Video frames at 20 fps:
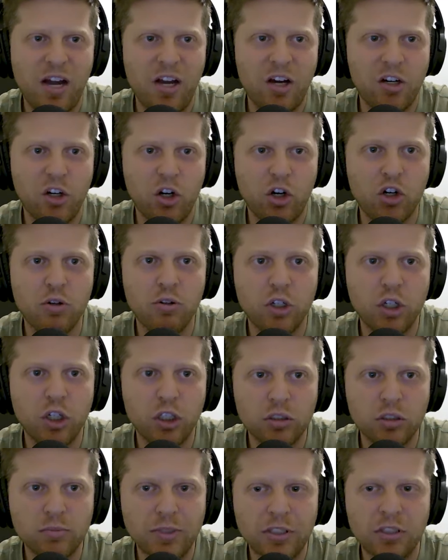
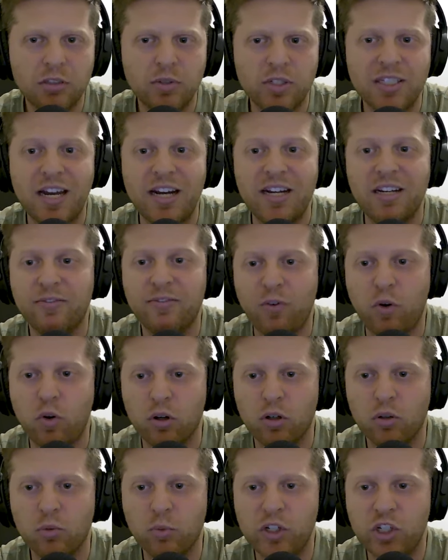her mother was
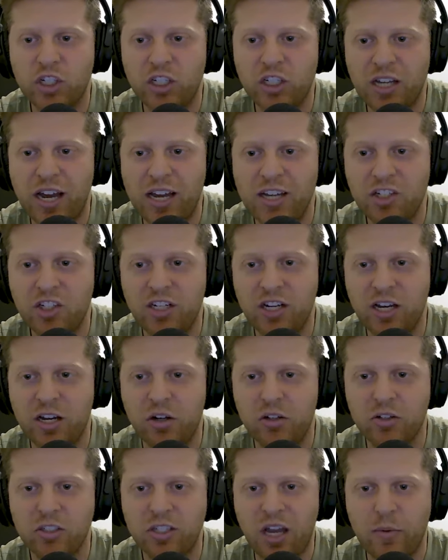94 when she died. She had
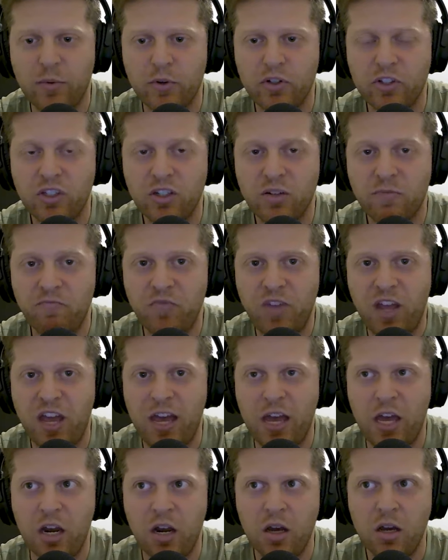Alzheimer's,
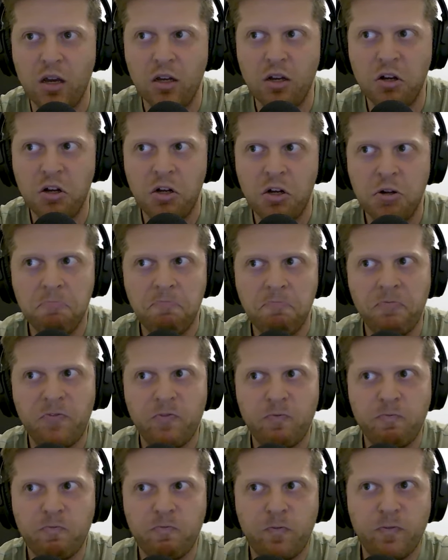and
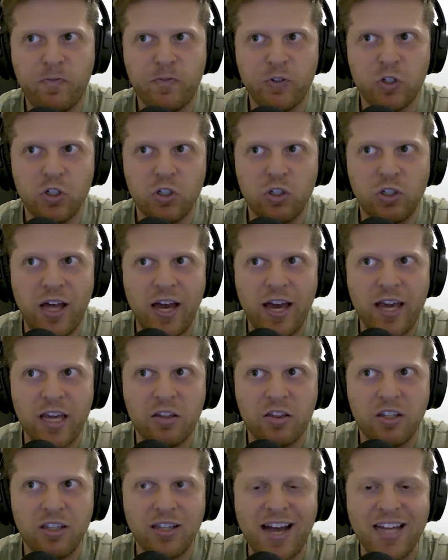for like
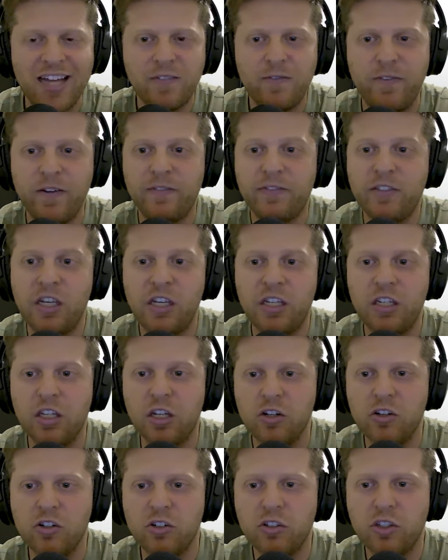the last 15
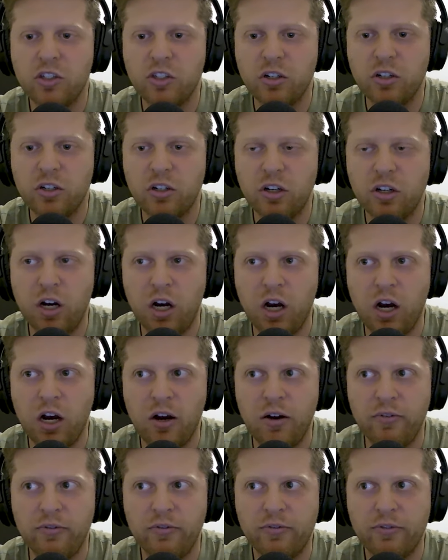years
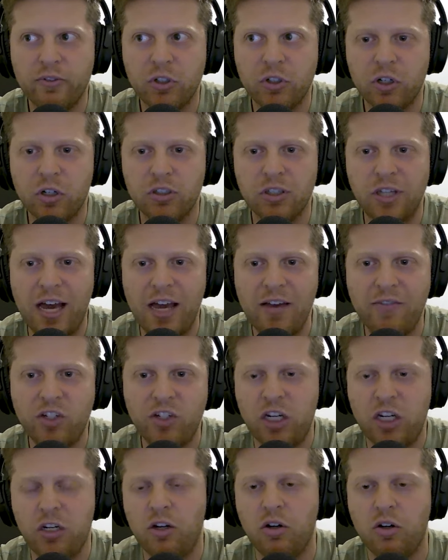of her life, she
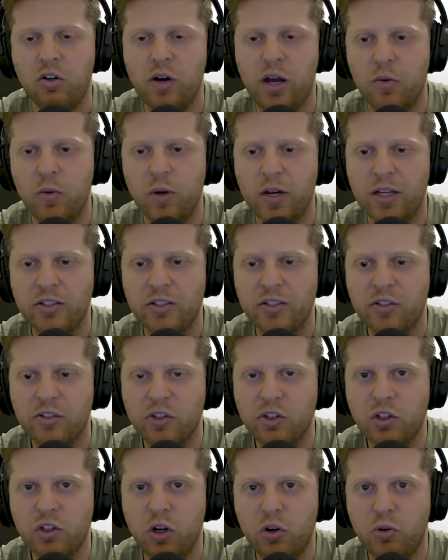didn't know who I was.
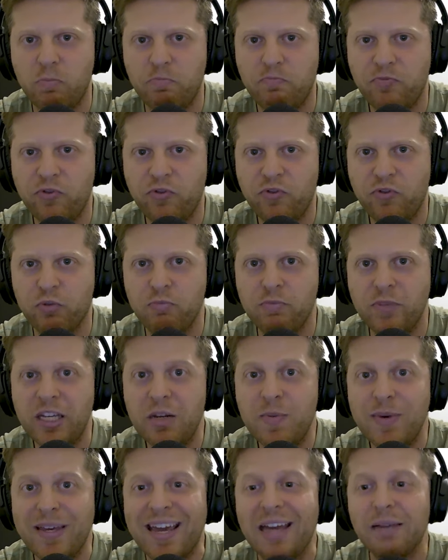So for me to
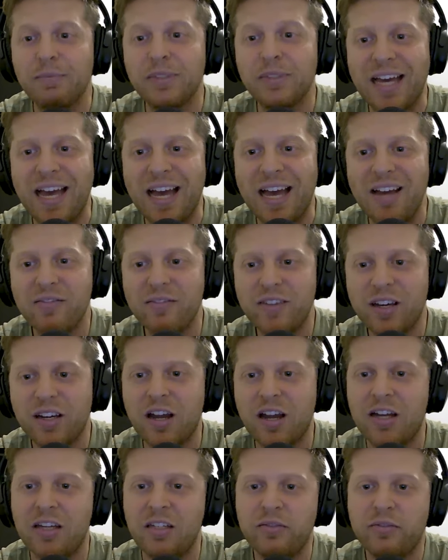be able to have that
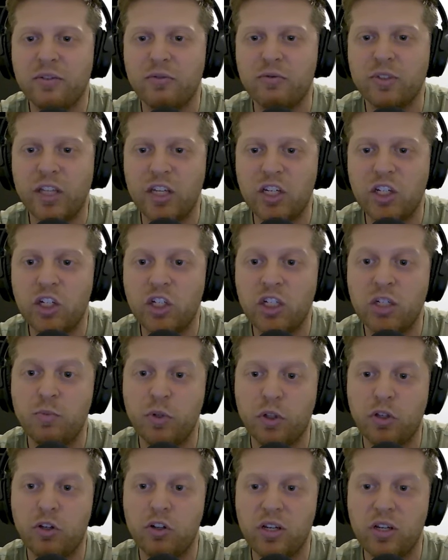kind of a relationship with her,